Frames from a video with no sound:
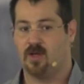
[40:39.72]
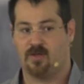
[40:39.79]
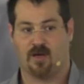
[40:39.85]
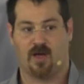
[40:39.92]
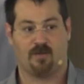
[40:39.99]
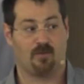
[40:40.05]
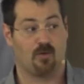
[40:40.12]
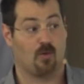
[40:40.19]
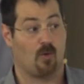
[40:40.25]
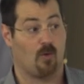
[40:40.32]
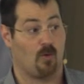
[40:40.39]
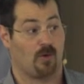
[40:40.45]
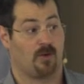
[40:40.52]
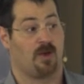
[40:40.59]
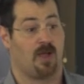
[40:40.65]
and they have to
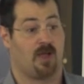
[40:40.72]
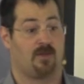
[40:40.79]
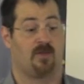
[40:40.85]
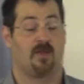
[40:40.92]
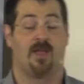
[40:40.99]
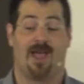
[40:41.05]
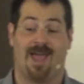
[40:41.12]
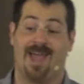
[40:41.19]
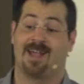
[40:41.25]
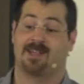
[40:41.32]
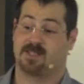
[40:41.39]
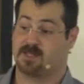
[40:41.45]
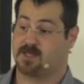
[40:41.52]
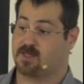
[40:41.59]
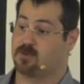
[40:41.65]
coordinate
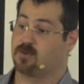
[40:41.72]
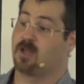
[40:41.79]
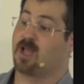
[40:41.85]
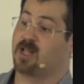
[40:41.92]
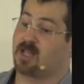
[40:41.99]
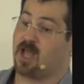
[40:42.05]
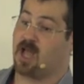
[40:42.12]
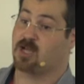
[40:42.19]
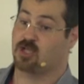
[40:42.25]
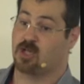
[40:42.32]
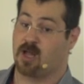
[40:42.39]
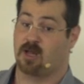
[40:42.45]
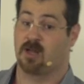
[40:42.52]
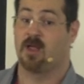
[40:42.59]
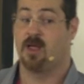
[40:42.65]
access to that cache
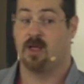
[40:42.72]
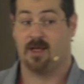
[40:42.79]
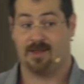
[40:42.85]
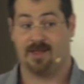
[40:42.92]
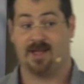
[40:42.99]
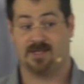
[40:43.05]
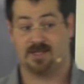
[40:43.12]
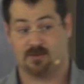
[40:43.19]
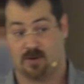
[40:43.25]
line. And that is